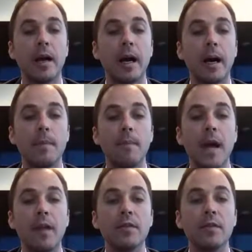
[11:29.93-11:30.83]

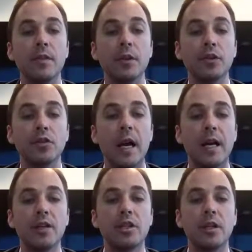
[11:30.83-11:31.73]
And the
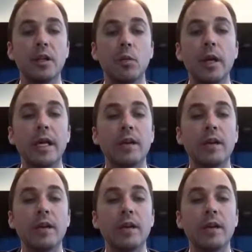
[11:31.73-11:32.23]
strategy we